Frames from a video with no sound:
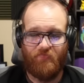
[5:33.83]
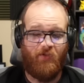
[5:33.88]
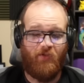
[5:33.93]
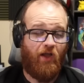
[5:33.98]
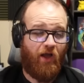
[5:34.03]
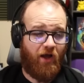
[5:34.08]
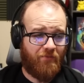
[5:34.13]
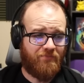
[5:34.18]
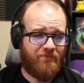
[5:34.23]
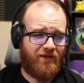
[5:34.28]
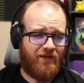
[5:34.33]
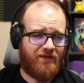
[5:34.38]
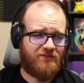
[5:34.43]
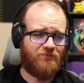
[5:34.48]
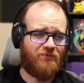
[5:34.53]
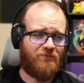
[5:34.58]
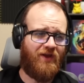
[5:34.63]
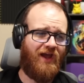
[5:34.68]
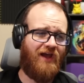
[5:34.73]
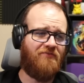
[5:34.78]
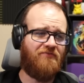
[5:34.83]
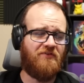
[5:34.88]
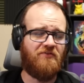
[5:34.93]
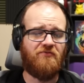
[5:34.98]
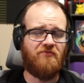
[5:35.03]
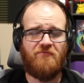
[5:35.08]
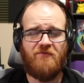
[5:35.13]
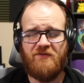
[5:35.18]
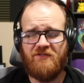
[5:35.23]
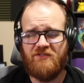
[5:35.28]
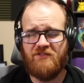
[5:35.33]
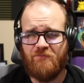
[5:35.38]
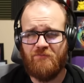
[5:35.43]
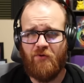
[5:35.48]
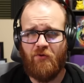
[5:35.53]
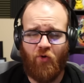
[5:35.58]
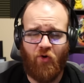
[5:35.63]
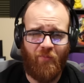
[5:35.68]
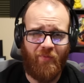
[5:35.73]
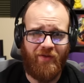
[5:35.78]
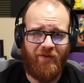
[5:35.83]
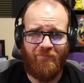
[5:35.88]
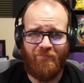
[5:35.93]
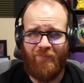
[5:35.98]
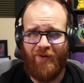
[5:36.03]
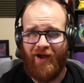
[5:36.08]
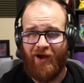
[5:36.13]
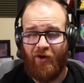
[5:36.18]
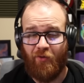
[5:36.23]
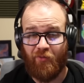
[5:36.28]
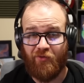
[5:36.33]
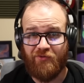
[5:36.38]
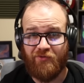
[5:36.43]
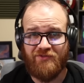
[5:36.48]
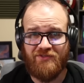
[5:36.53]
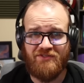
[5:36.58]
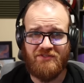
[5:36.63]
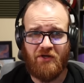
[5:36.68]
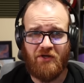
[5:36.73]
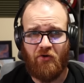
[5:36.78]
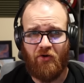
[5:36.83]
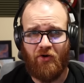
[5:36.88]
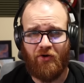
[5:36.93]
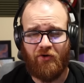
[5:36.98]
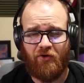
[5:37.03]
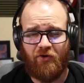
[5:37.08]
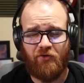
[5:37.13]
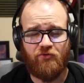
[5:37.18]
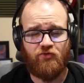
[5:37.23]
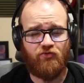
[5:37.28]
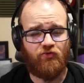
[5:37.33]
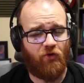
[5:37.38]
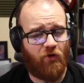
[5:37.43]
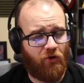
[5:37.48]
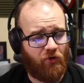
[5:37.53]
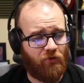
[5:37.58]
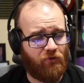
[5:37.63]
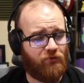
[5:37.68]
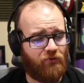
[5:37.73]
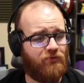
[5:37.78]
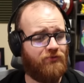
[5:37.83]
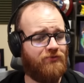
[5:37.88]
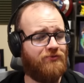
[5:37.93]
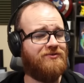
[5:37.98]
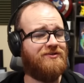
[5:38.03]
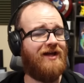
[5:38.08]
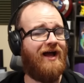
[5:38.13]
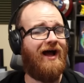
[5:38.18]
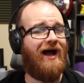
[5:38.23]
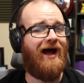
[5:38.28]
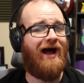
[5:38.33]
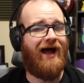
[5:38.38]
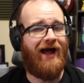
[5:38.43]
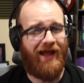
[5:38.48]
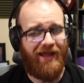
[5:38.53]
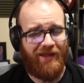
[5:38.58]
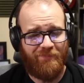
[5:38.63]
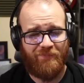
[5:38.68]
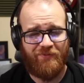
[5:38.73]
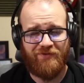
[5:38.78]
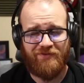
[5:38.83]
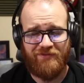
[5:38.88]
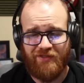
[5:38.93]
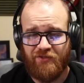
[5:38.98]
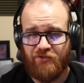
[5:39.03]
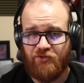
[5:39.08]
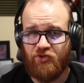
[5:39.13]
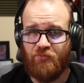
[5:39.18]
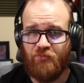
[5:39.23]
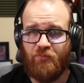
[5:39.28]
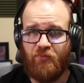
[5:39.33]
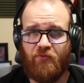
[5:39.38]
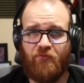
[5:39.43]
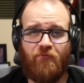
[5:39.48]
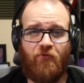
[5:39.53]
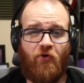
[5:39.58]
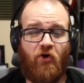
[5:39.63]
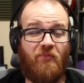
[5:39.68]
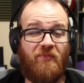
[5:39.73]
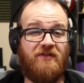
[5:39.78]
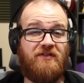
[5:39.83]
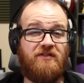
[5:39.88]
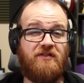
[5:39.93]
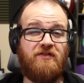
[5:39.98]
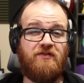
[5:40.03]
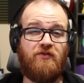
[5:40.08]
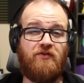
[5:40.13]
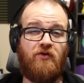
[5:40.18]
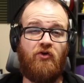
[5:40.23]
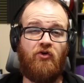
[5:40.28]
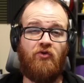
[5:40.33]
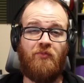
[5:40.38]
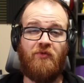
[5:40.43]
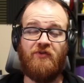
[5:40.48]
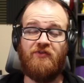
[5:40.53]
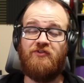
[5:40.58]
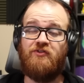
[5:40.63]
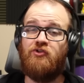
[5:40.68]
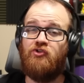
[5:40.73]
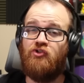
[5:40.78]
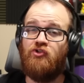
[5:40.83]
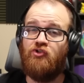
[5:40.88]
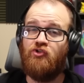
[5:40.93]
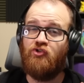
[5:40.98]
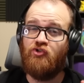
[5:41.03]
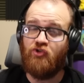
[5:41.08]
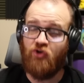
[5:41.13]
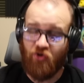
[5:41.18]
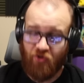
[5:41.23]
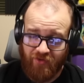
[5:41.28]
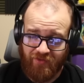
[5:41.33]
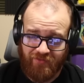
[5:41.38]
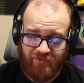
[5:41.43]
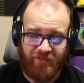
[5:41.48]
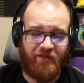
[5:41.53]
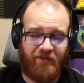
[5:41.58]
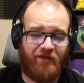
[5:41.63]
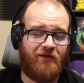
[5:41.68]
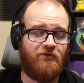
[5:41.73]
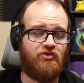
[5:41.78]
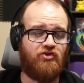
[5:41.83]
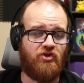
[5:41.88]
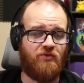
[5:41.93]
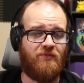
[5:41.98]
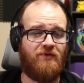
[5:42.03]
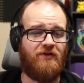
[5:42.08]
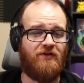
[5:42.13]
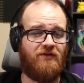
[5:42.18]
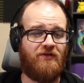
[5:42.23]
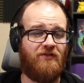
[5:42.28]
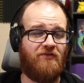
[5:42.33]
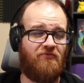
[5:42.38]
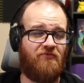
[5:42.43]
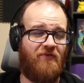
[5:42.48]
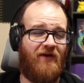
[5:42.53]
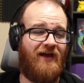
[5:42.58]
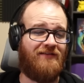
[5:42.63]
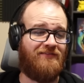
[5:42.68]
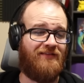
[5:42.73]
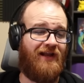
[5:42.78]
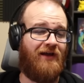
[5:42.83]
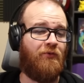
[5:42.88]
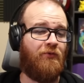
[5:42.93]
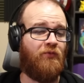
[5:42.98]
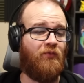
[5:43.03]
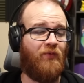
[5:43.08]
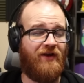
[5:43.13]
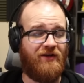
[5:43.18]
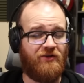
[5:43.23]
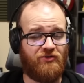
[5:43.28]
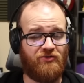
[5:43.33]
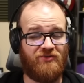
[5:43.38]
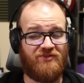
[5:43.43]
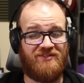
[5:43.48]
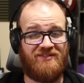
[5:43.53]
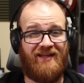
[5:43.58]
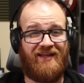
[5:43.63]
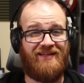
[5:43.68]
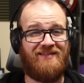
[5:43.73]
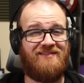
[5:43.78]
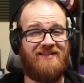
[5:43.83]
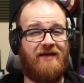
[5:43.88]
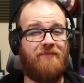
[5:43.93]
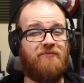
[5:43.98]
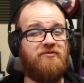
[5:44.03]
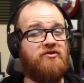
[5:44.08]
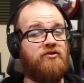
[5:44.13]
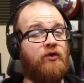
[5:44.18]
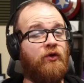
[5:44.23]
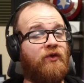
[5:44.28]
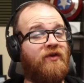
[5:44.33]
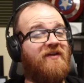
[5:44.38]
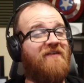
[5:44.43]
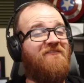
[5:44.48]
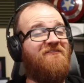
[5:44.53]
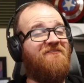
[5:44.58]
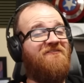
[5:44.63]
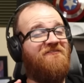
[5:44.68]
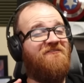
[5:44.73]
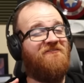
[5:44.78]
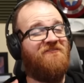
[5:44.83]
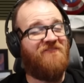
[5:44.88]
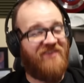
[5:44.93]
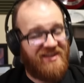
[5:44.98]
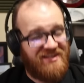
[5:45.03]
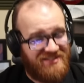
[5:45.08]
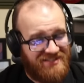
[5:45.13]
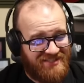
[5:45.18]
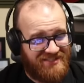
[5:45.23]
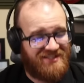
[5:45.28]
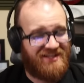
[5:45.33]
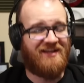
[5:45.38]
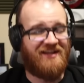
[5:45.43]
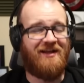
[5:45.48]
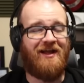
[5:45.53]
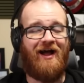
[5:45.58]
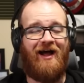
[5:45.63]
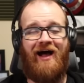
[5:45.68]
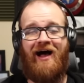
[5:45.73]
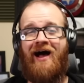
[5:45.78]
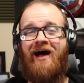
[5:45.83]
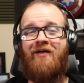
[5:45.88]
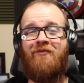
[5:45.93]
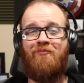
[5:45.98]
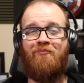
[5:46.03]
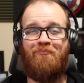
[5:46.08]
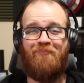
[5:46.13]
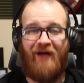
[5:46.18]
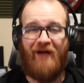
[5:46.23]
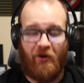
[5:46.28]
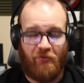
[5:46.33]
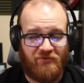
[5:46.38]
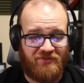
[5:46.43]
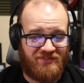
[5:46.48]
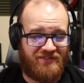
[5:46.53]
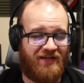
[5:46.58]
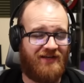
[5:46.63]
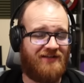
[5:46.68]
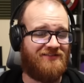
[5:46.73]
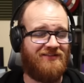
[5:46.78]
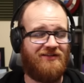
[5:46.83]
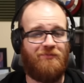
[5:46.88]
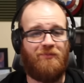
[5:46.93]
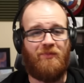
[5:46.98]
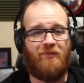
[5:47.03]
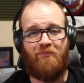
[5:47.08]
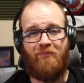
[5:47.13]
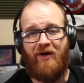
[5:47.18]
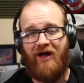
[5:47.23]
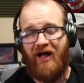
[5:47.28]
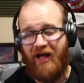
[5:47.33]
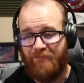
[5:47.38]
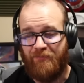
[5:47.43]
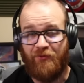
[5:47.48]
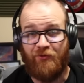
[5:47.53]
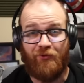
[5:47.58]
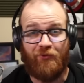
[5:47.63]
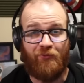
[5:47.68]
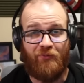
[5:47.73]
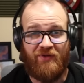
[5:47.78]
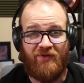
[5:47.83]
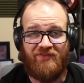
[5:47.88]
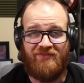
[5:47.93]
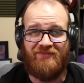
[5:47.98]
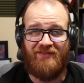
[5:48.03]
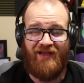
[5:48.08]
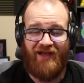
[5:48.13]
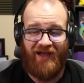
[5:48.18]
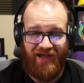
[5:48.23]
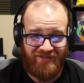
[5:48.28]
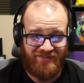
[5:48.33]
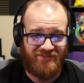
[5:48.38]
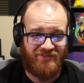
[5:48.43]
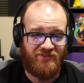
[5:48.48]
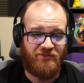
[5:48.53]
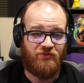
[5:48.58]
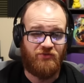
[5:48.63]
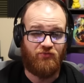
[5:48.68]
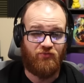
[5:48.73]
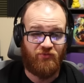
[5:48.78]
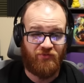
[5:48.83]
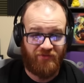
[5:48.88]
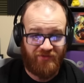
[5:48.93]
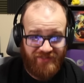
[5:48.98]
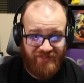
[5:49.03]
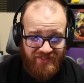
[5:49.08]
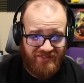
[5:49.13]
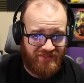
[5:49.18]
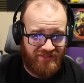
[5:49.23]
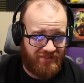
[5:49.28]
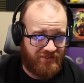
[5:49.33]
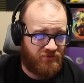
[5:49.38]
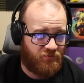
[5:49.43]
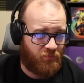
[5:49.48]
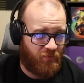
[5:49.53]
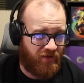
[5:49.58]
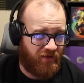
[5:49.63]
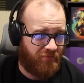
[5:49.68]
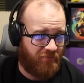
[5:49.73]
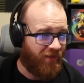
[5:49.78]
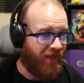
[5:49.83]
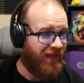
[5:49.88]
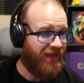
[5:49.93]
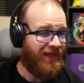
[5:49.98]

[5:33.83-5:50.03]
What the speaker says: Up next, we have Invisible Woman powered Sarah Control, whose high potential performance is almost assuredly attributed to the fact that I would wager this deck is absolutely feasting on bounce decks that have been popular with Toxin's release this week.